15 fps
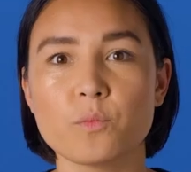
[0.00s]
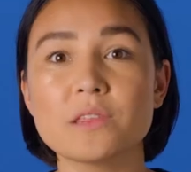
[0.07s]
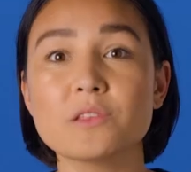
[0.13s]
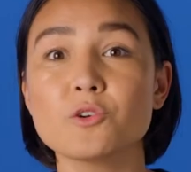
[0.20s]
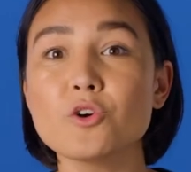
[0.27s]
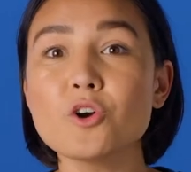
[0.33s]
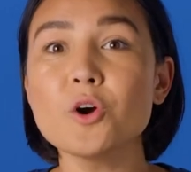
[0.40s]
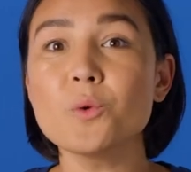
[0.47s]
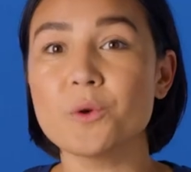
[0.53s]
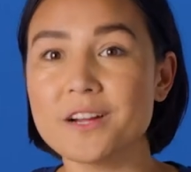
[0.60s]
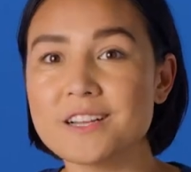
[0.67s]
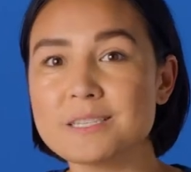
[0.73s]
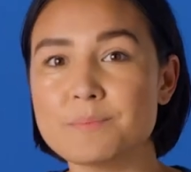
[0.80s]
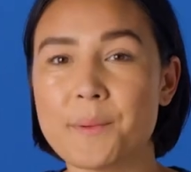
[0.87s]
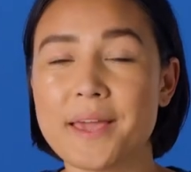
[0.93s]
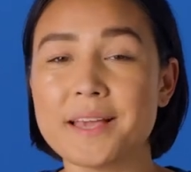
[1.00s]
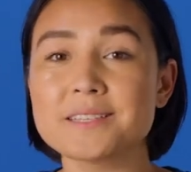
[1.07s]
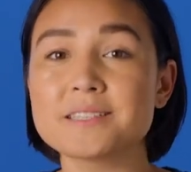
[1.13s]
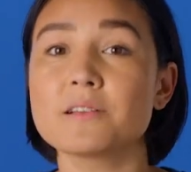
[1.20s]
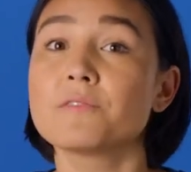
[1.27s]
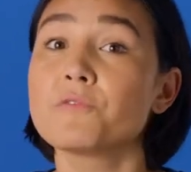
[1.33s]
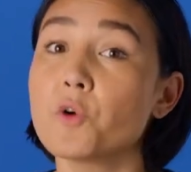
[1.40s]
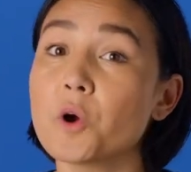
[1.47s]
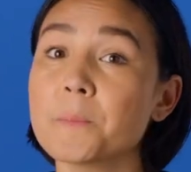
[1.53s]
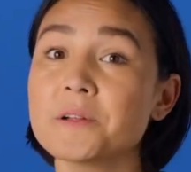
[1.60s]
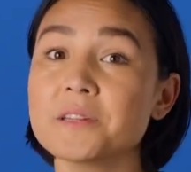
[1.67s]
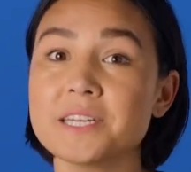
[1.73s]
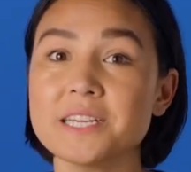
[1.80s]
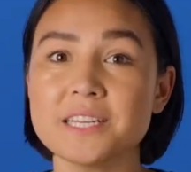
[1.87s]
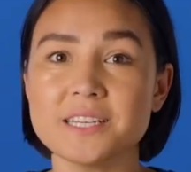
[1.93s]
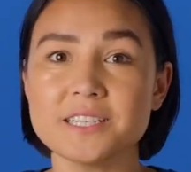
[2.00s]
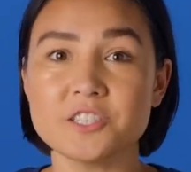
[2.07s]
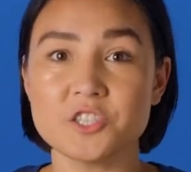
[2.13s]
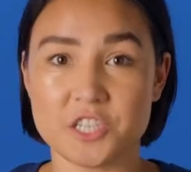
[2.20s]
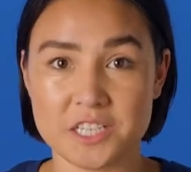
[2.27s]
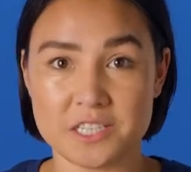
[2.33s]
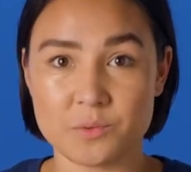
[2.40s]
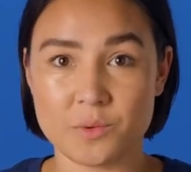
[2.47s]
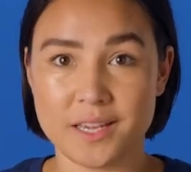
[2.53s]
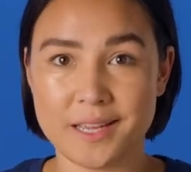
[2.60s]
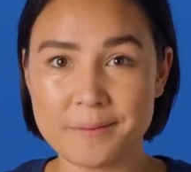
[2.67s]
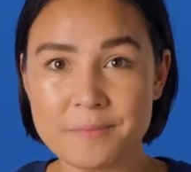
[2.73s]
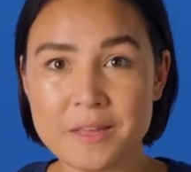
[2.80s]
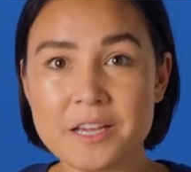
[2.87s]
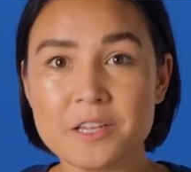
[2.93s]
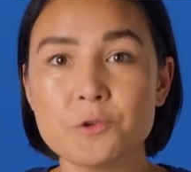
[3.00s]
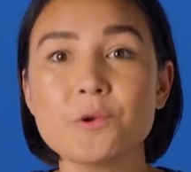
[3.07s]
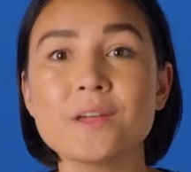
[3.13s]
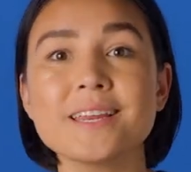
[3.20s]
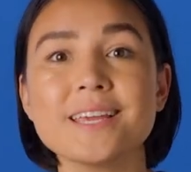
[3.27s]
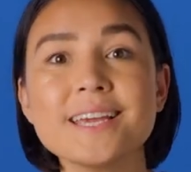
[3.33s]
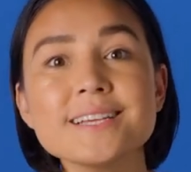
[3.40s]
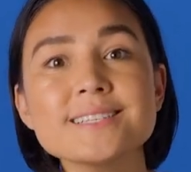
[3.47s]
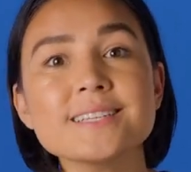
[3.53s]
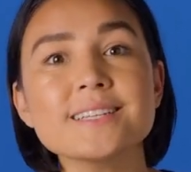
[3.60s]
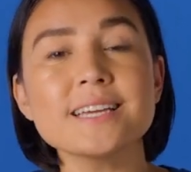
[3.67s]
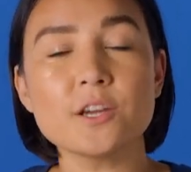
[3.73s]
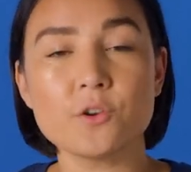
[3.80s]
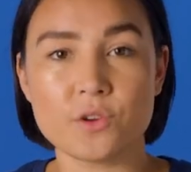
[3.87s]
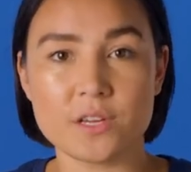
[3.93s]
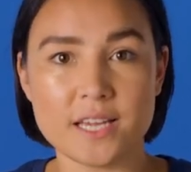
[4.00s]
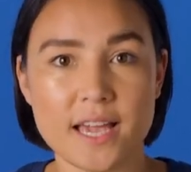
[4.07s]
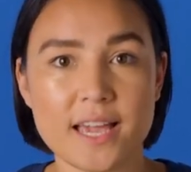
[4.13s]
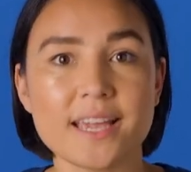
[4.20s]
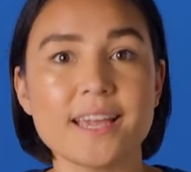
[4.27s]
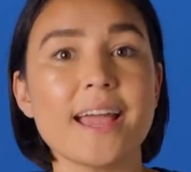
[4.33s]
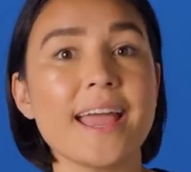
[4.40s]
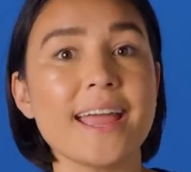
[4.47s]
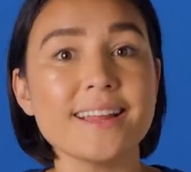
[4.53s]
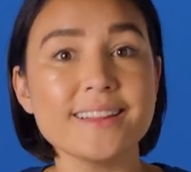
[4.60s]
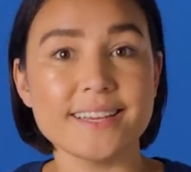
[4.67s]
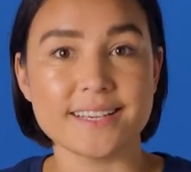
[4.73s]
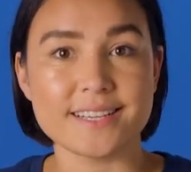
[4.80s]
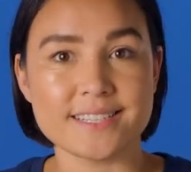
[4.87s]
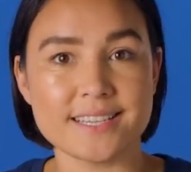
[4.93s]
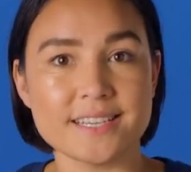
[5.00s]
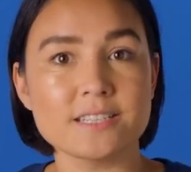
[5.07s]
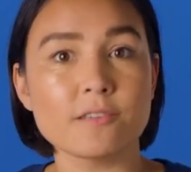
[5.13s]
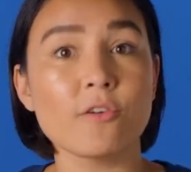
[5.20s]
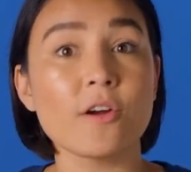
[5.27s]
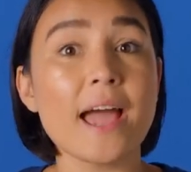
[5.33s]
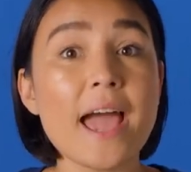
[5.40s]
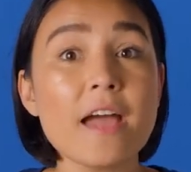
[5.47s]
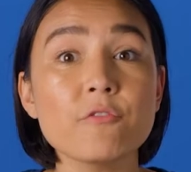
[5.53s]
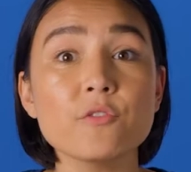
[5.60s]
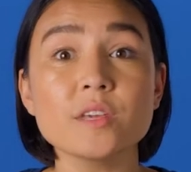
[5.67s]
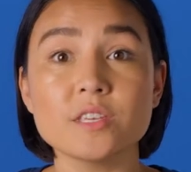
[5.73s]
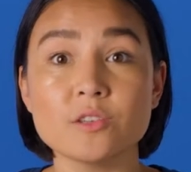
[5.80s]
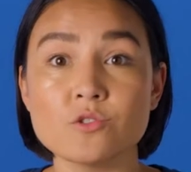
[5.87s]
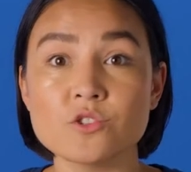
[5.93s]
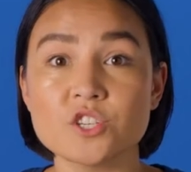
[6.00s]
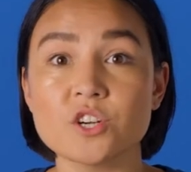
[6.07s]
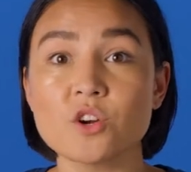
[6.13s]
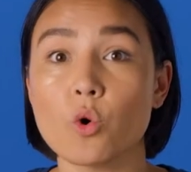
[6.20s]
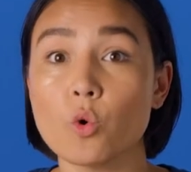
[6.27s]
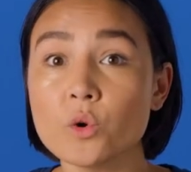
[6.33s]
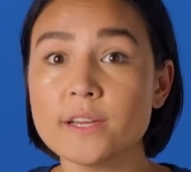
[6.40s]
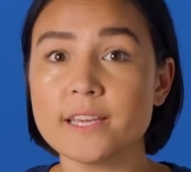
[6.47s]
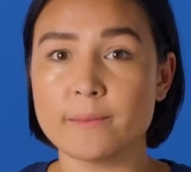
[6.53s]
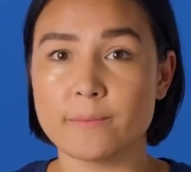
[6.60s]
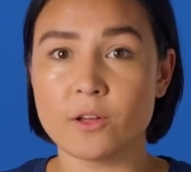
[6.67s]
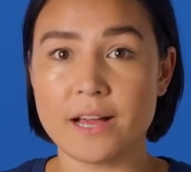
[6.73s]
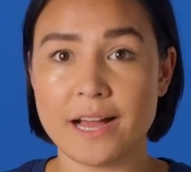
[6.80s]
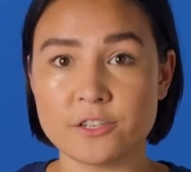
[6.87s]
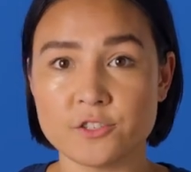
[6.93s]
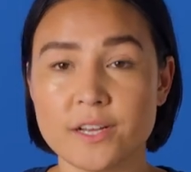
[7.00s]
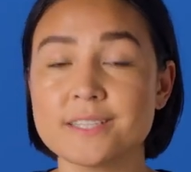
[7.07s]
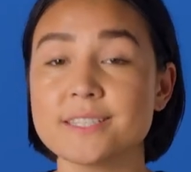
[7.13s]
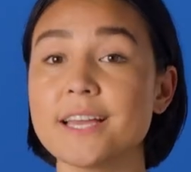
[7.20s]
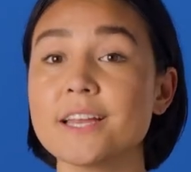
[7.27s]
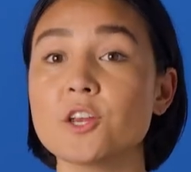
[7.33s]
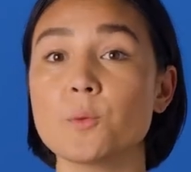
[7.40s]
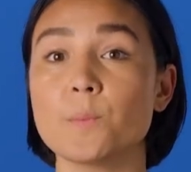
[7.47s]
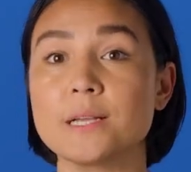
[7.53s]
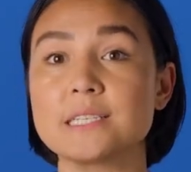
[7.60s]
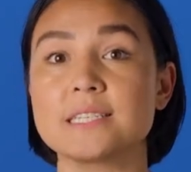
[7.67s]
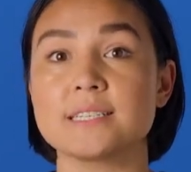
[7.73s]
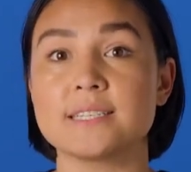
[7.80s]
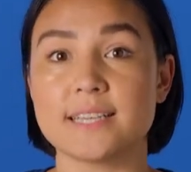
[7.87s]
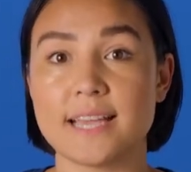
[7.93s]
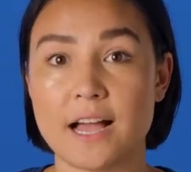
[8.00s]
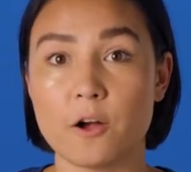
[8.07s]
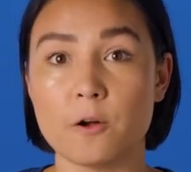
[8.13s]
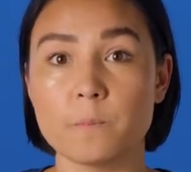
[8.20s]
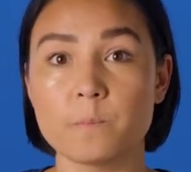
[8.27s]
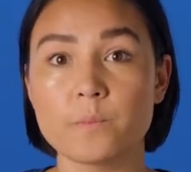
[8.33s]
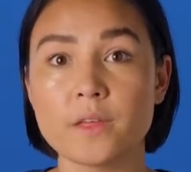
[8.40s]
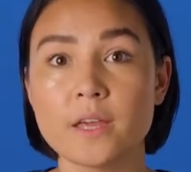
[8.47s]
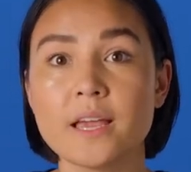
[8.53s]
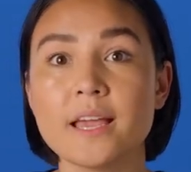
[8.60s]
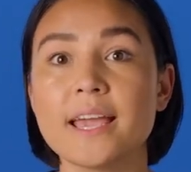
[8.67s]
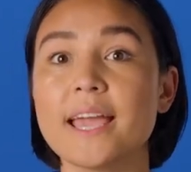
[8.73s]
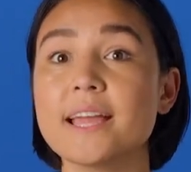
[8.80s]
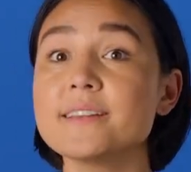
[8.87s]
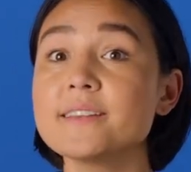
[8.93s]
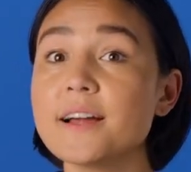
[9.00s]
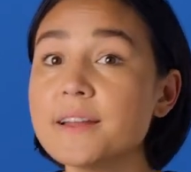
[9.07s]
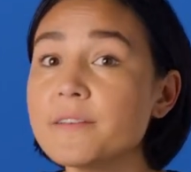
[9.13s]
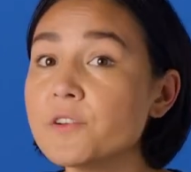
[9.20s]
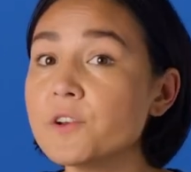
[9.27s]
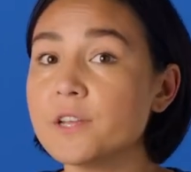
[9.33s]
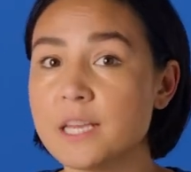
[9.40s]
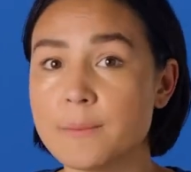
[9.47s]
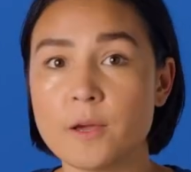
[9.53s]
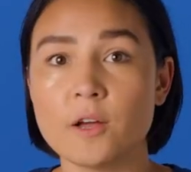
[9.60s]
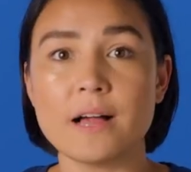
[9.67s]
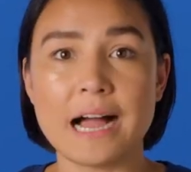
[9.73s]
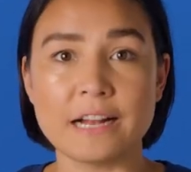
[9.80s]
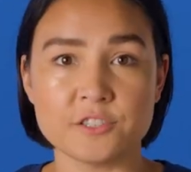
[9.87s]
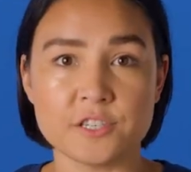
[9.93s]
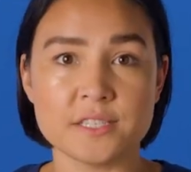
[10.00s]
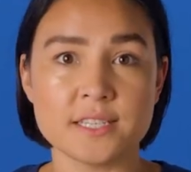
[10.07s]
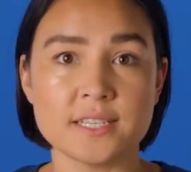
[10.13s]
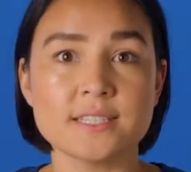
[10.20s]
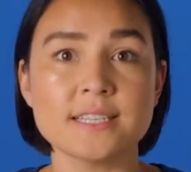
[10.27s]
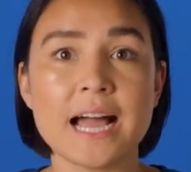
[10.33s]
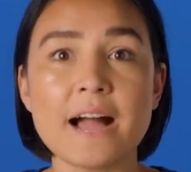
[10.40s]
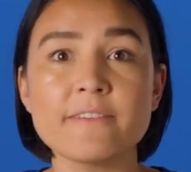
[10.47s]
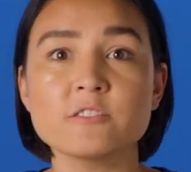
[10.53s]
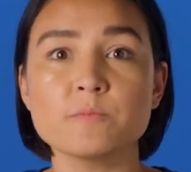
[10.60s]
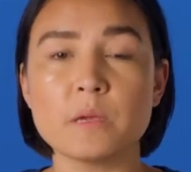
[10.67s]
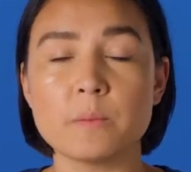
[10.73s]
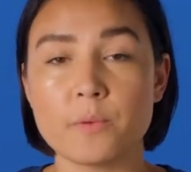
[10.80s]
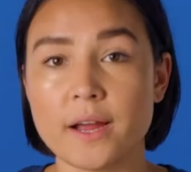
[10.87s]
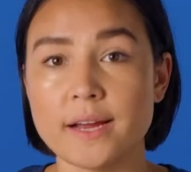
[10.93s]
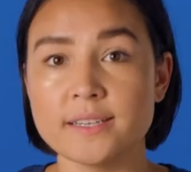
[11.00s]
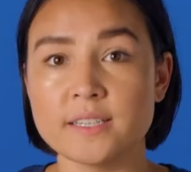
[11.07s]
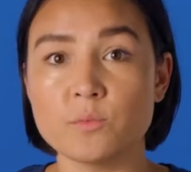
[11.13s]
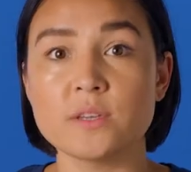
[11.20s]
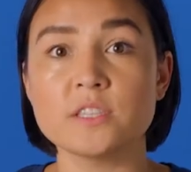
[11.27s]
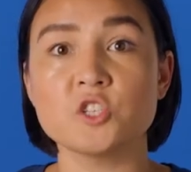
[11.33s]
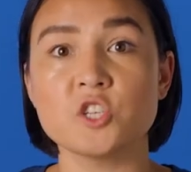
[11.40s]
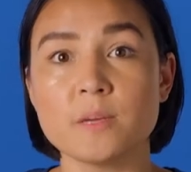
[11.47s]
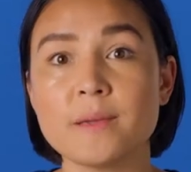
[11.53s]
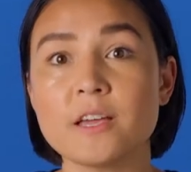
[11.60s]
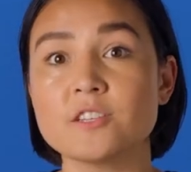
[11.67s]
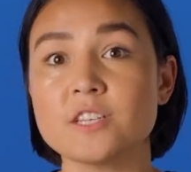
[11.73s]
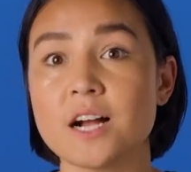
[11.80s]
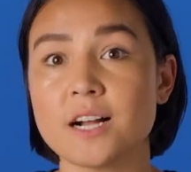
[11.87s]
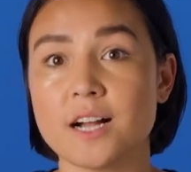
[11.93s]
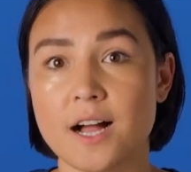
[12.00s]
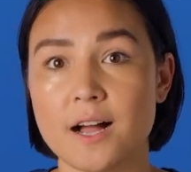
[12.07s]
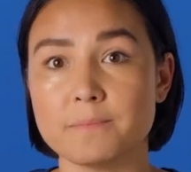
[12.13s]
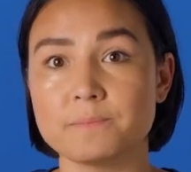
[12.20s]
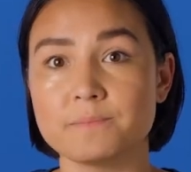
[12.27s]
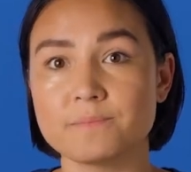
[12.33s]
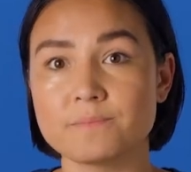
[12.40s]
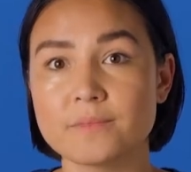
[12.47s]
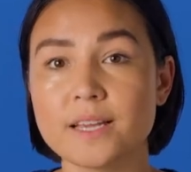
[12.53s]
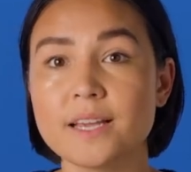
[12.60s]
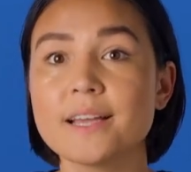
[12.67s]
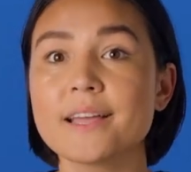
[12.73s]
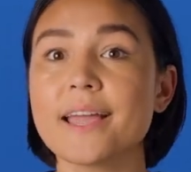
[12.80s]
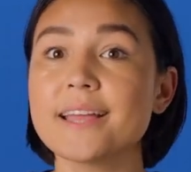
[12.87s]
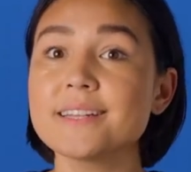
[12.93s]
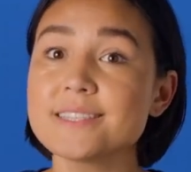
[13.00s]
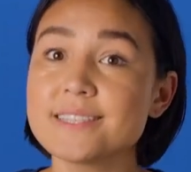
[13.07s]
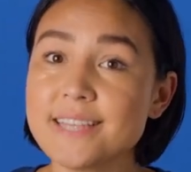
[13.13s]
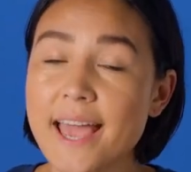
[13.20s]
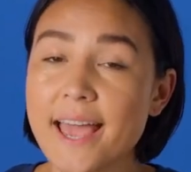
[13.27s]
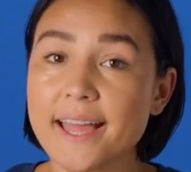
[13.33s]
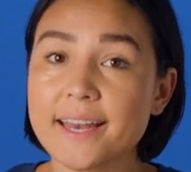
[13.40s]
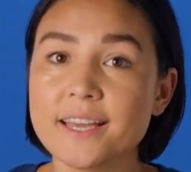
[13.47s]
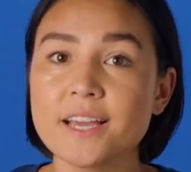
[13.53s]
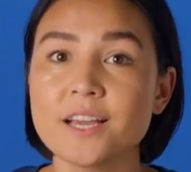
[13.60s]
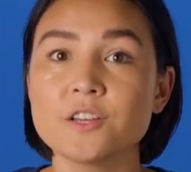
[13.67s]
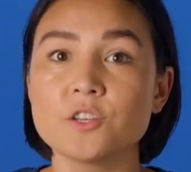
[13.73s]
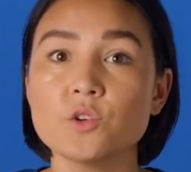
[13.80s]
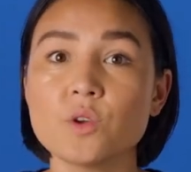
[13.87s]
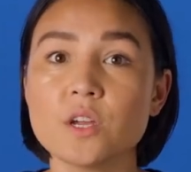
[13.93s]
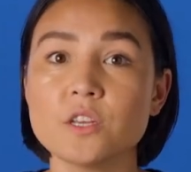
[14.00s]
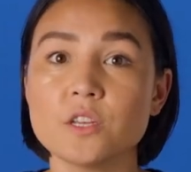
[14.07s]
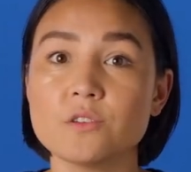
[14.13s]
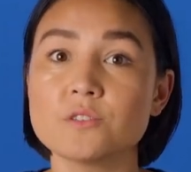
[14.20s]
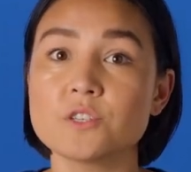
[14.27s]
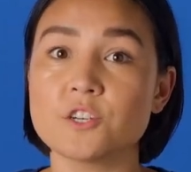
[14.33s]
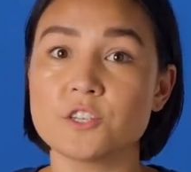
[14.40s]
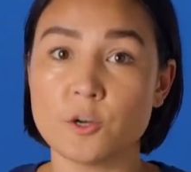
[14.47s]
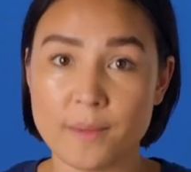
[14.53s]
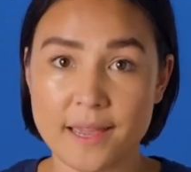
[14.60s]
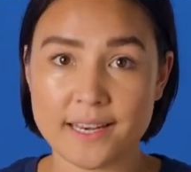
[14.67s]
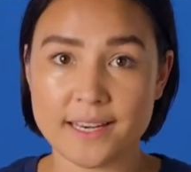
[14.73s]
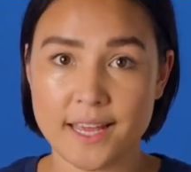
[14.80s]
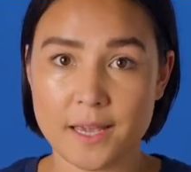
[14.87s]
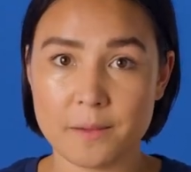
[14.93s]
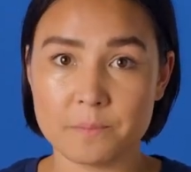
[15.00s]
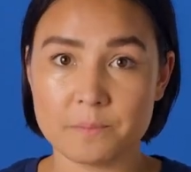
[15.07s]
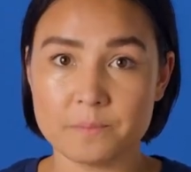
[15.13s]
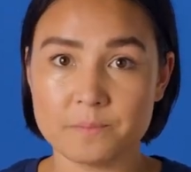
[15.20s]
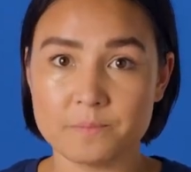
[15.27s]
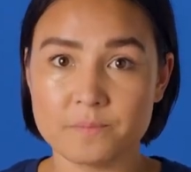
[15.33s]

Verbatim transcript: With Google Workspace, formerly G Suite, you can easily create aliases for every user or email address in your business account. And none of your email addresses have to be branded with gmail.com. Instead, you can use your domain name.